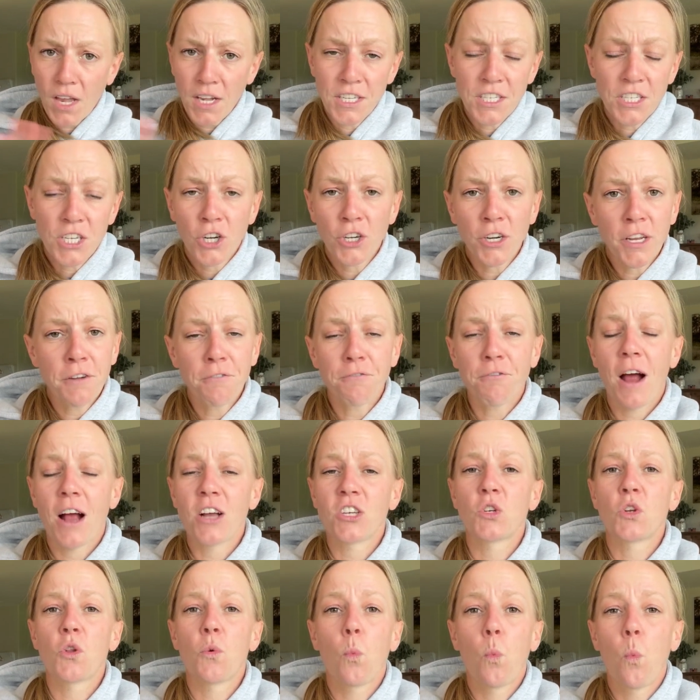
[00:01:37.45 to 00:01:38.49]
starting
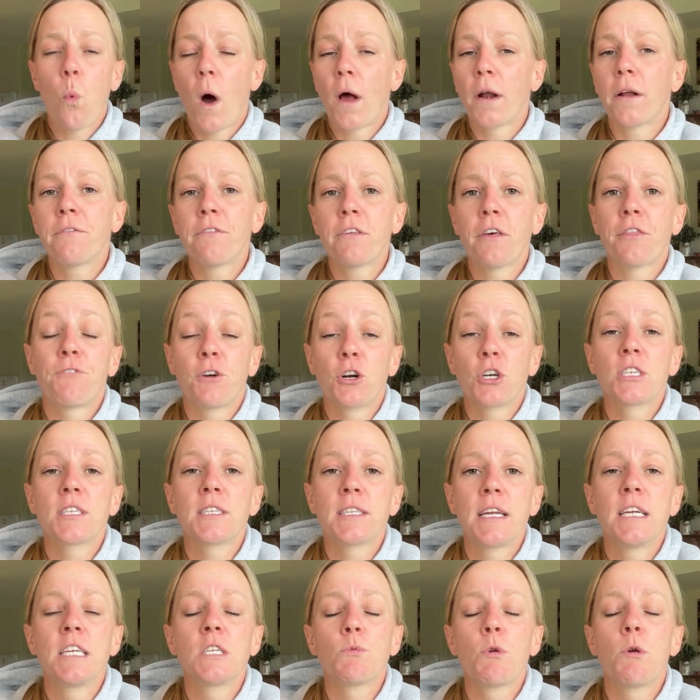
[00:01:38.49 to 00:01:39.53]
fresh, one of the first
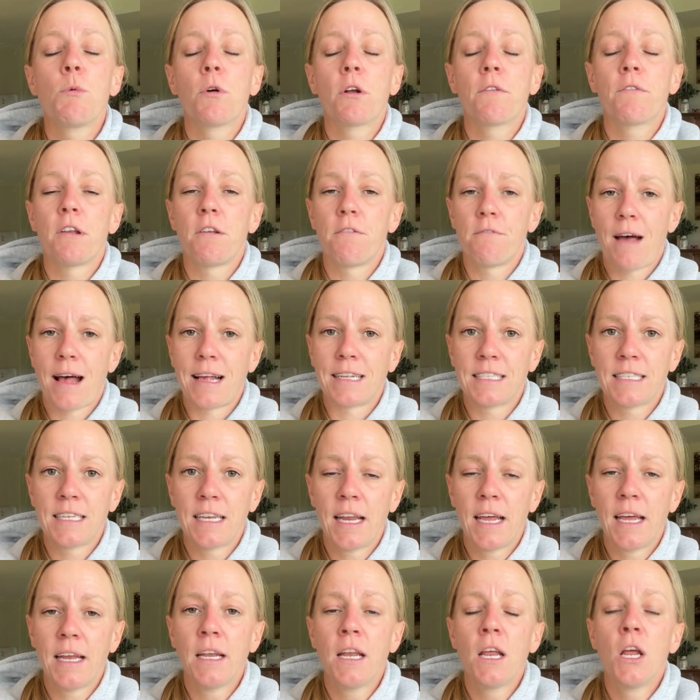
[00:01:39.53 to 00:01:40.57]
things we would have invested
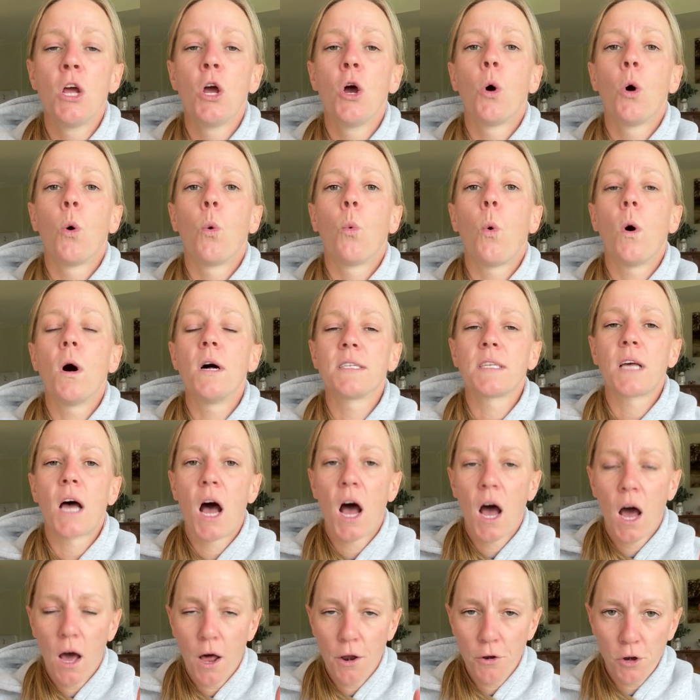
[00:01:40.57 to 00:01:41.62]
in was
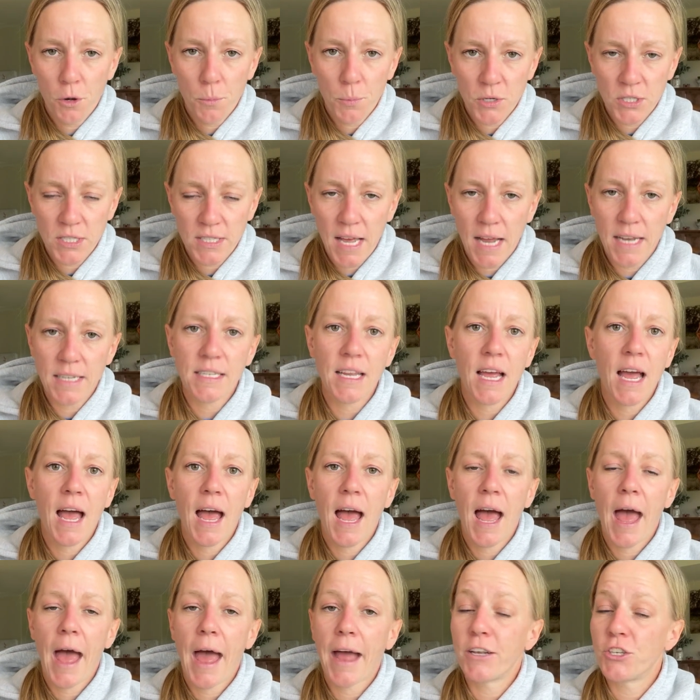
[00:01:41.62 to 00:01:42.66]
100%
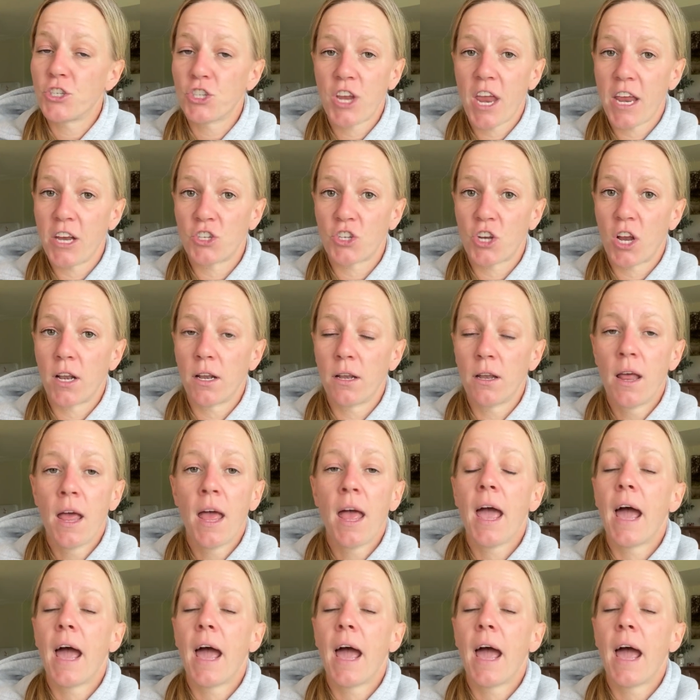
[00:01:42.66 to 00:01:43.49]
education.